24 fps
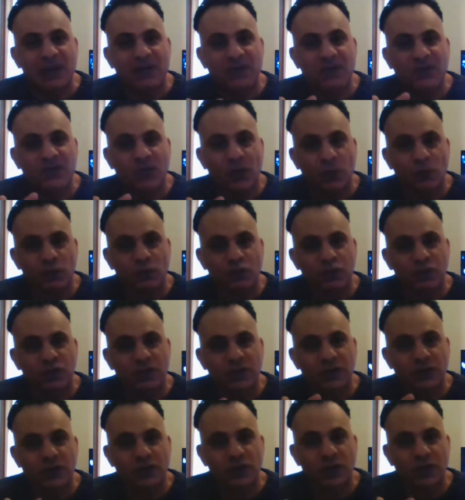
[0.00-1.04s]
the Fortress of
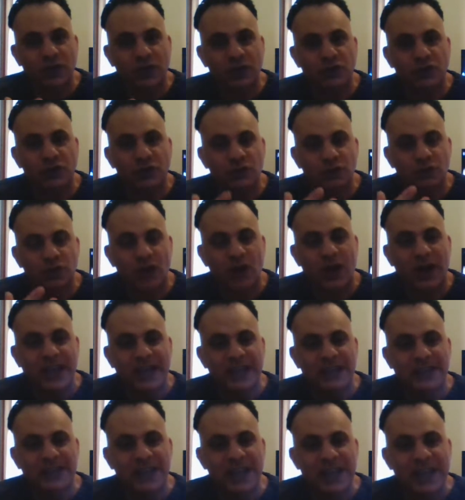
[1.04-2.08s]
Solitude
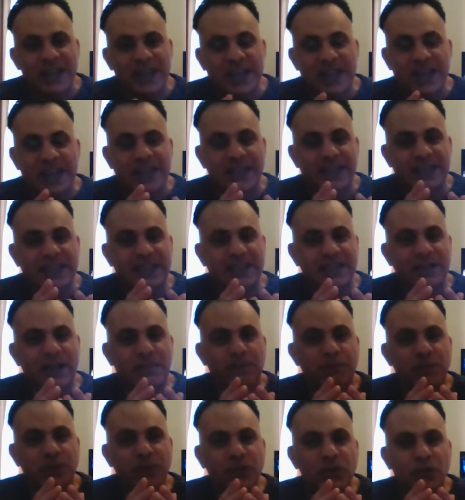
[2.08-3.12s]
rise. It is a
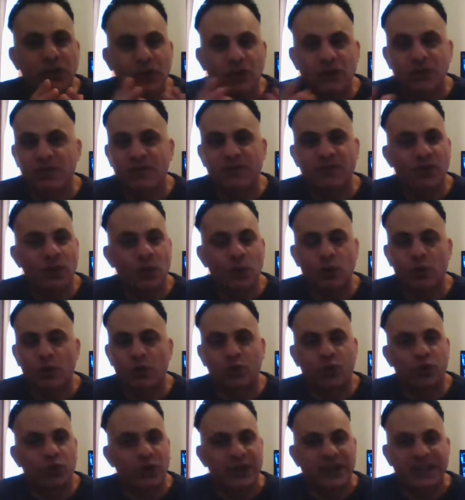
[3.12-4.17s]
beautiful
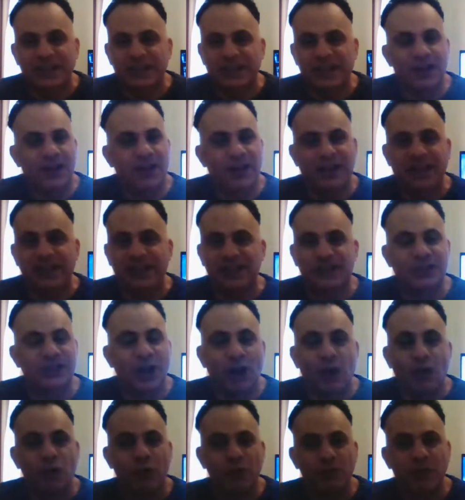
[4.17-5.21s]
crystallized
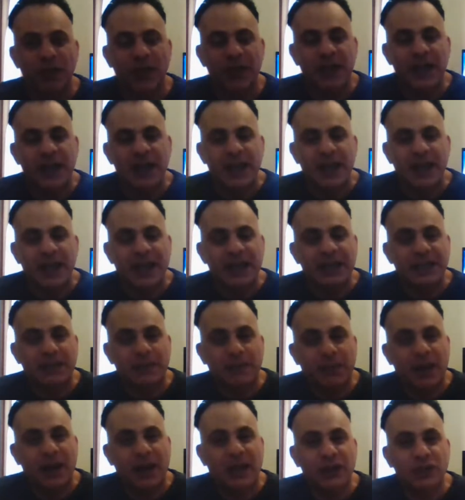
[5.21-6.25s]
dome. It's
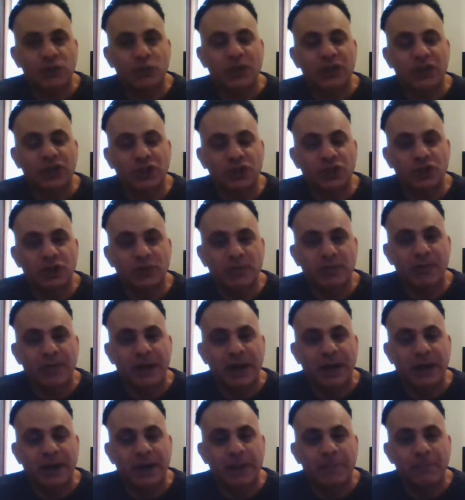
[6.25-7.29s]
a place where
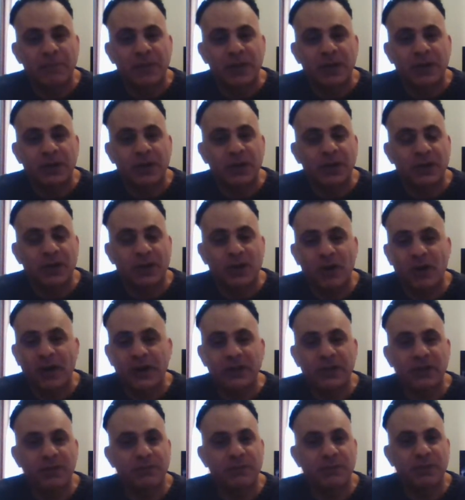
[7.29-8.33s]
Superman can
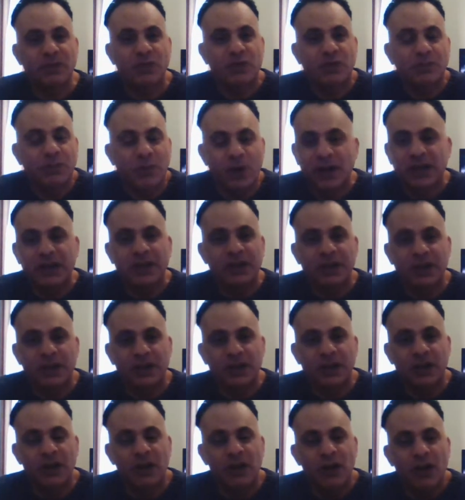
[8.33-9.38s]
kind of be
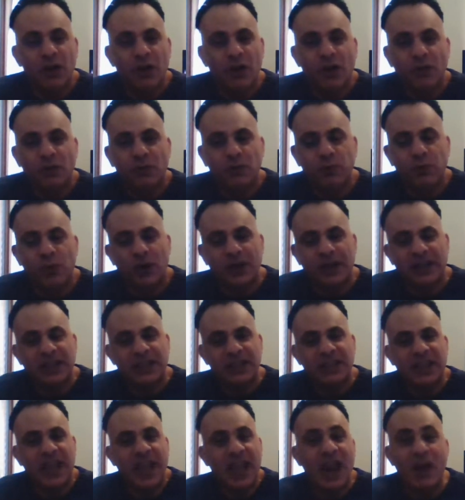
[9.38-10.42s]
reminded of what
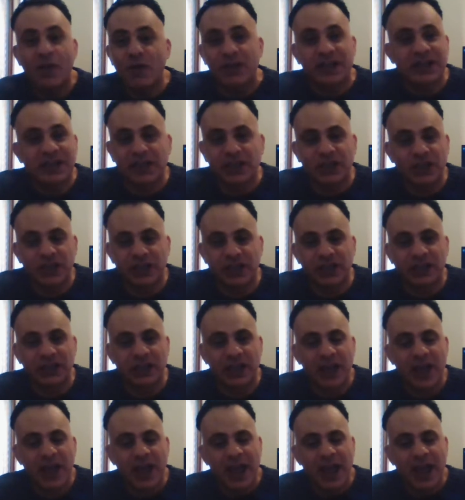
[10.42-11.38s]
his heritage is.